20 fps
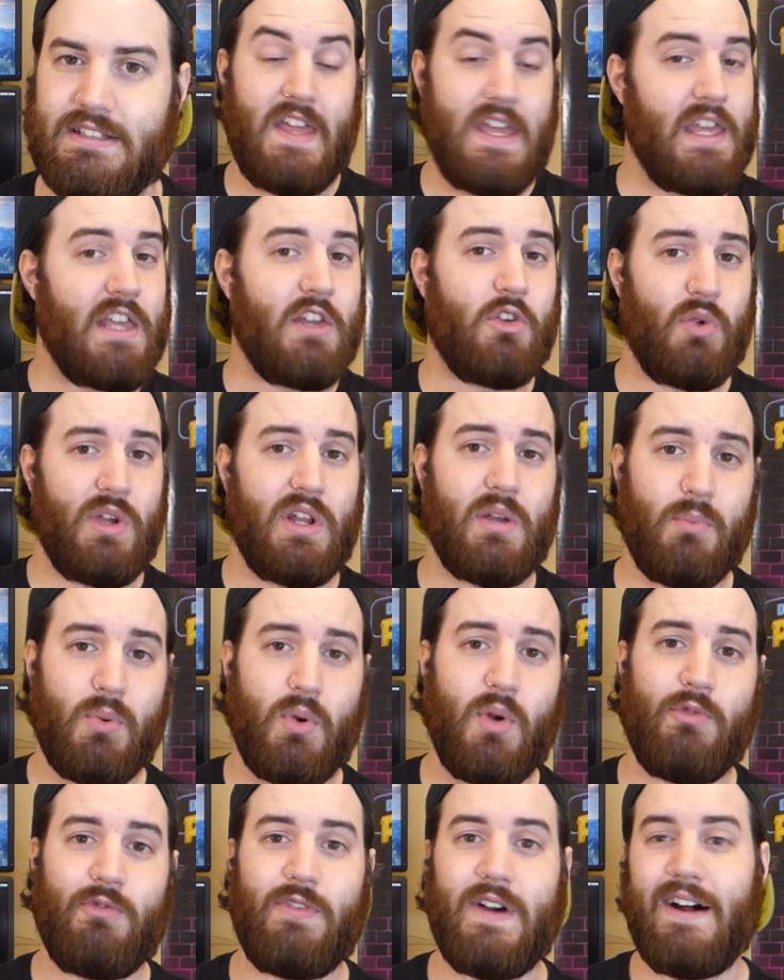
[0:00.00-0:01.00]
They can create a
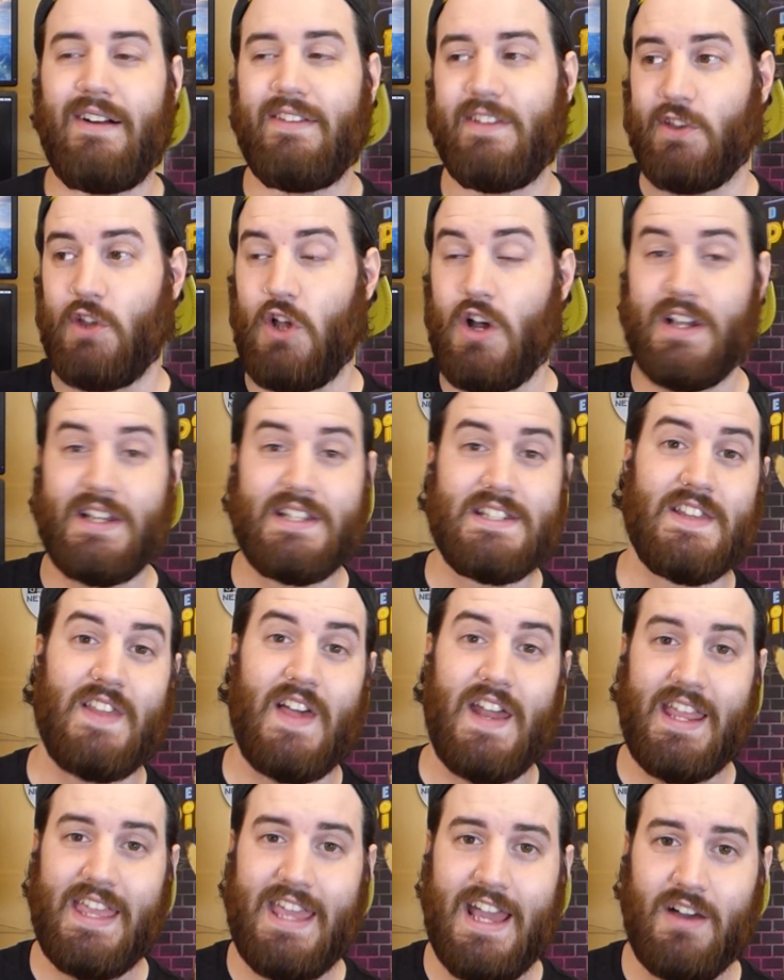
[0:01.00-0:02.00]
profile and log into
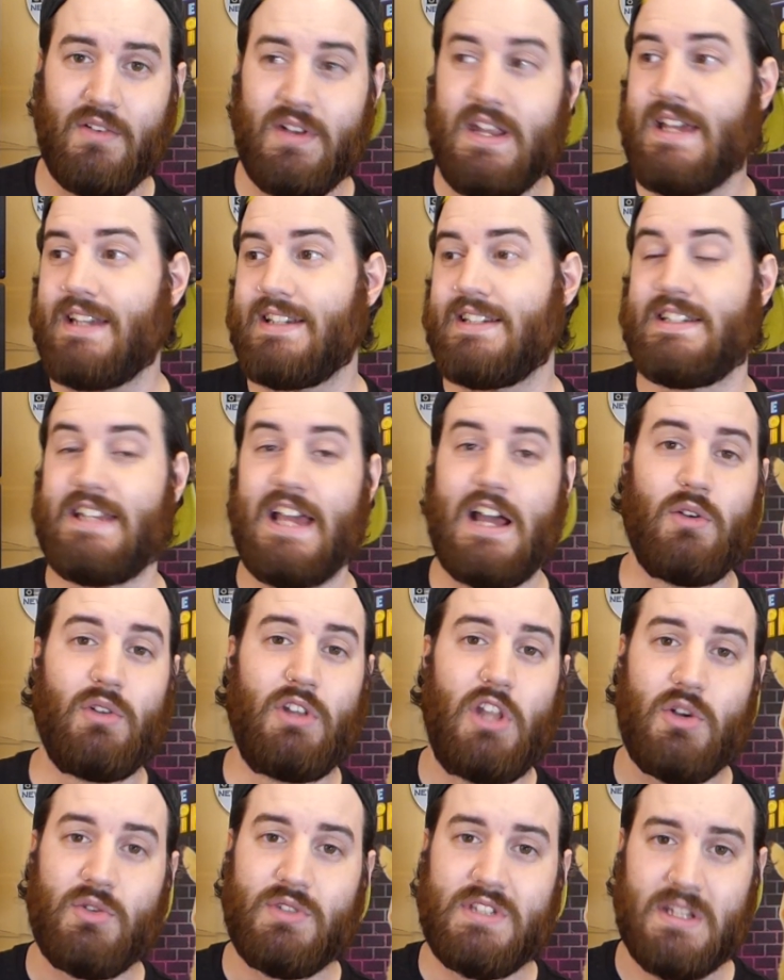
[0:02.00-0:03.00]
that account,
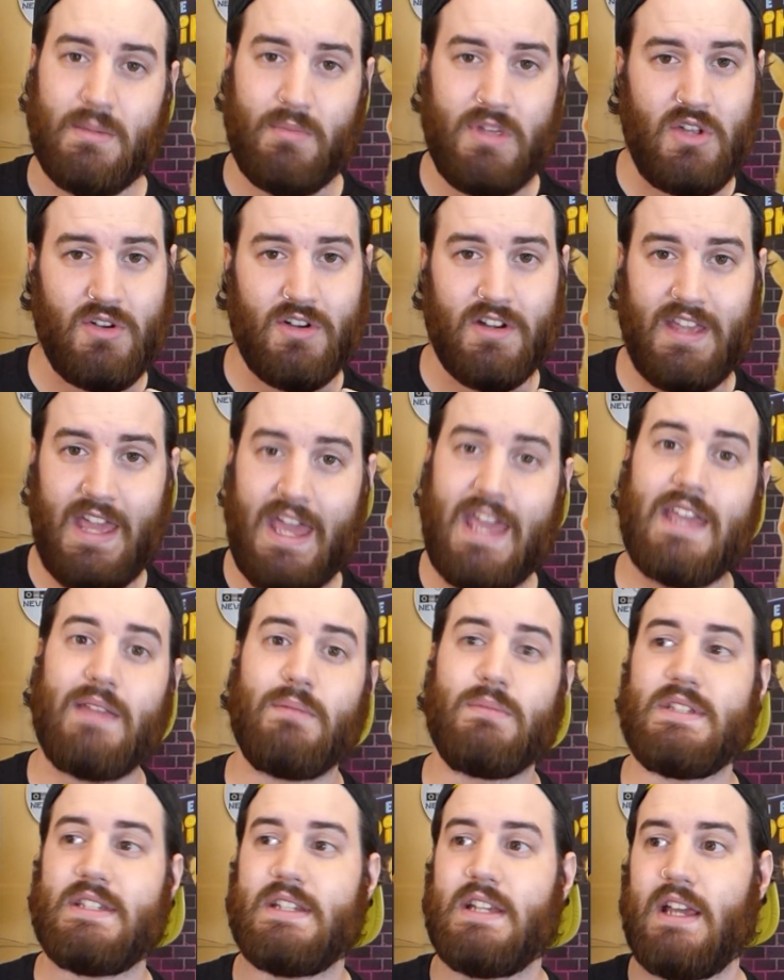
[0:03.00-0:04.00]
download some of your
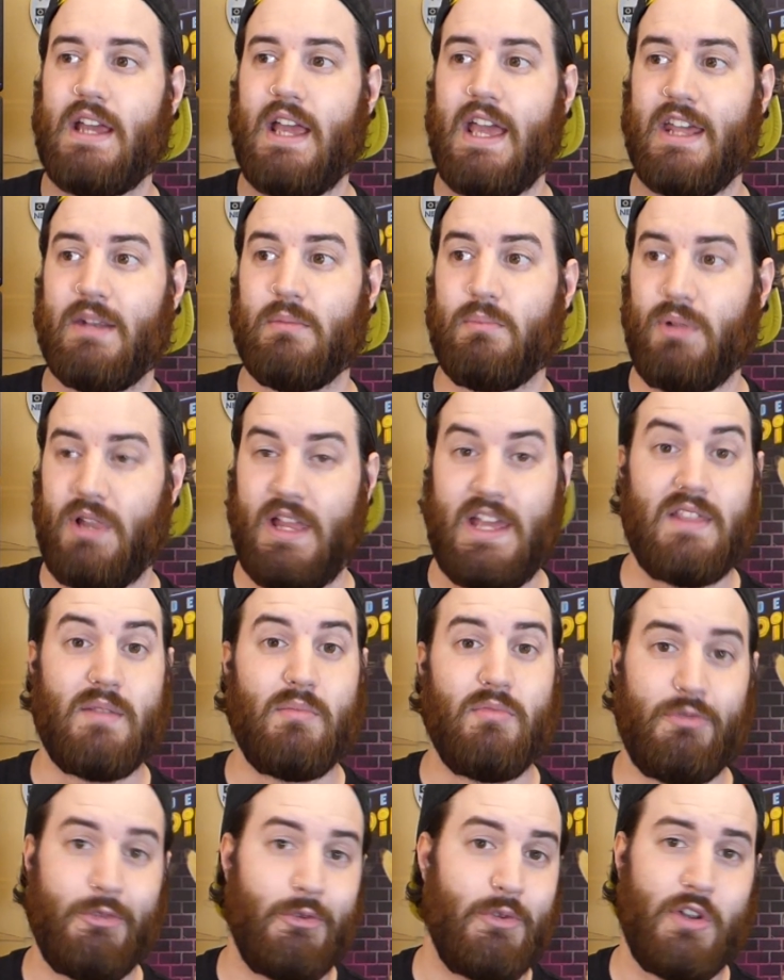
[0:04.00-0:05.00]
games, and play
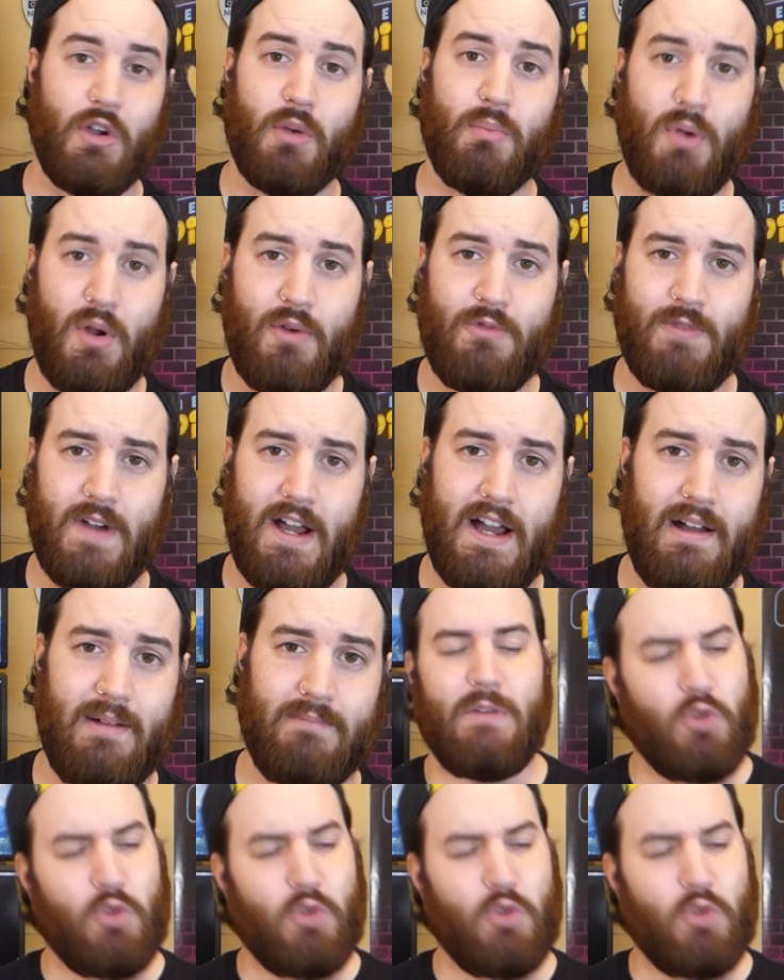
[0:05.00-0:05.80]
them through your profile.